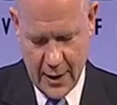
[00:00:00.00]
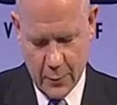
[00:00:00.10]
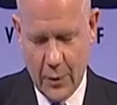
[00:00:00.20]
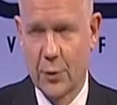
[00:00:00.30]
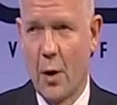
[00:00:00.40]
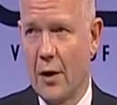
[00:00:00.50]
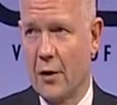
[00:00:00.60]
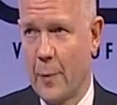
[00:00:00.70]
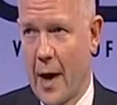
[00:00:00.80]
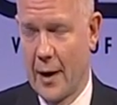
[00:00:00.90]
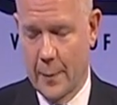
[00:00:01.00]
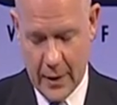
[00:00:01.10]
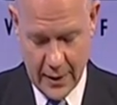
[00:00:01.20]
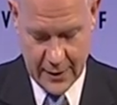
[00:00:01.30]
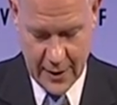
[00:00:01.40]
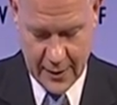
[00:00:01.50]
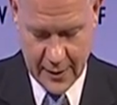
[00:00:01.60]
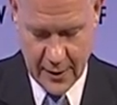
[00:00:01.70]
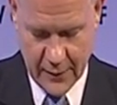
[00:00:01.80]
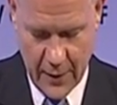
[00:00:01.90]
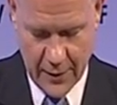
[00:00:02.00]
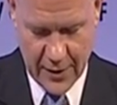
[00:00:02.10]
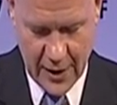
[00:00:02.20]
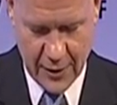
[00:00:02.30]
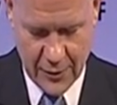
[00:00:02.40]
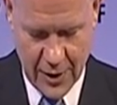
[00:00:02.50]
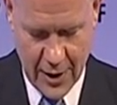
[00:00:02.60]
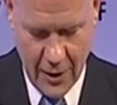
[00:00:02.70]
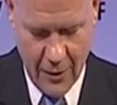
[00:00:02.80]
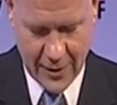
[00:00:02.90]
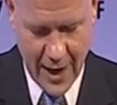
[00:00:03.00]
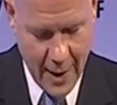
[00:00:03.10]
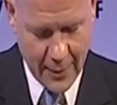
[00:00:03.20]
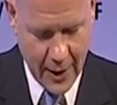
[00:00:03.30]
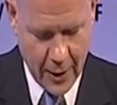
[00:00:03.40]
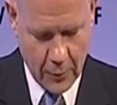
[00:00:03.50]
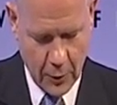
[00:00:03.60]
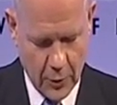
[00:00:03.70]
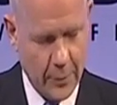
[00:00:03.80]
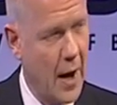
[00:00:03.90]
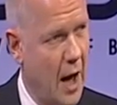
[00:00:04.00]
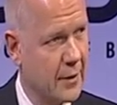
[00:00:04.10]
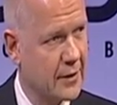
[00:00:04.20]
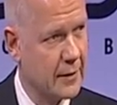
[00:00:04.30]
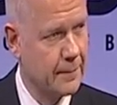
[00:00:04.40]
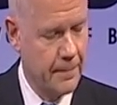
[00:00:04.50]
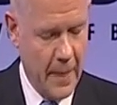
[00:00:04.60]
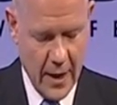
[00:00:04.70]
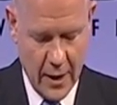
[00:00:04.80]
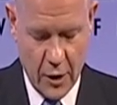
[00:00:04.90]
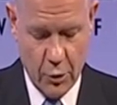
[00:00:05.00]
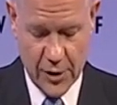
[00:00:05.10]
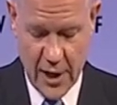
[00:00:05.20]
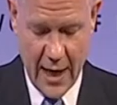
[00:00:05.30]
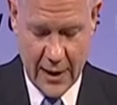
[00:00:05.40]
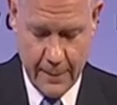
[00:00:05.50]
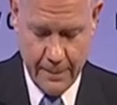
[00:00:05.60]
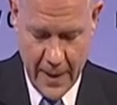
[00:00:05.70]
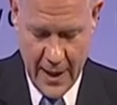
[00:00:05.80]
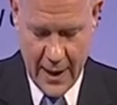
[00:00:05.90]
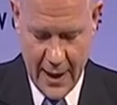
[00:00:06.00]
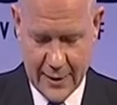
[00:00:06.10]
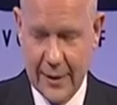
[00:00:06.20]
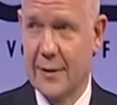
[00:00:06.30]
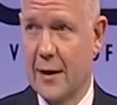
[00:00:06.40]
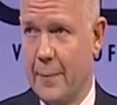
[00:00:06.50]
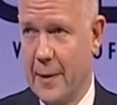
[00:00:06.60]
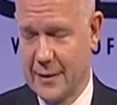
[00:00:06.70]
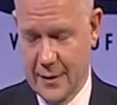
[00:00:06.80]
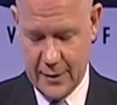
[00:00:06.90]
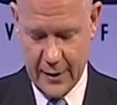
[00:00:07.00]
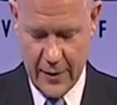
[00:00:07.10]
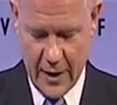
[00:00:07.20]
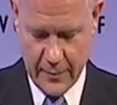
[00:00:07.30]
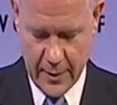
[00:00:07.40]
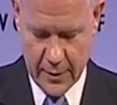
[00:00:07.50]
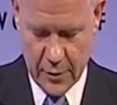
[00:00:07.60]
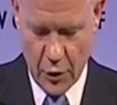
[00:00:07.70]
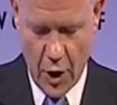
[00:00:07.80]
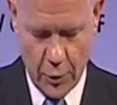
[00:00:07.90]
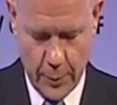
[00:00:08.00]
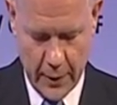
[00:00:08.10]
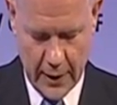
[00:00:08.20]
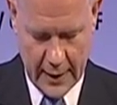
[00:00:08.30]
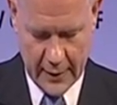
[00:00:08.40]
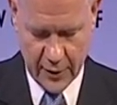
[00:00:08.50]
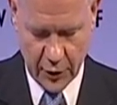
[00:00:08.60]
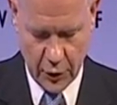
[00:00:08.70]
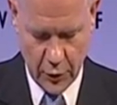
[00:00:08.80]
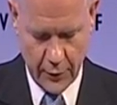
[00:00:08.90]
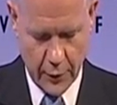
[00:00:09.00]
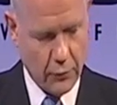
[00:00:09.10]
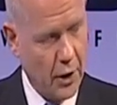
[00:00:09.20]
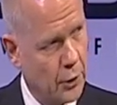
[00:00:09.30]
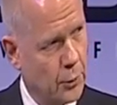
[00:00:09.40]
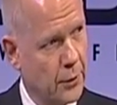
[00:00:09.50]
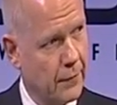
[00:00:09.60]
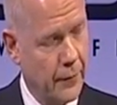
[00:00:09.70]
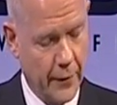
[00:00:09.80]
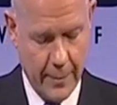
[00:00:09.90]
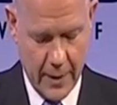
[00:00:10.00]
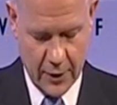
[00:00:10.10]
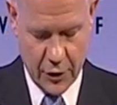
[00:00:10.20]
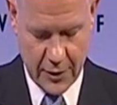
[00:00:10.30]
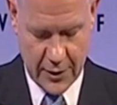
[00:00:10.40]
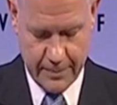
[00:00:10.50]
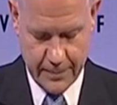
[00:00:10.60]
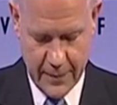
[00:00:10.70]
It was one of my predecessors as Foreign Secretary a long time ago, Lord Palmerston, who said, "It is the business of government to open and secure the road for the merchant."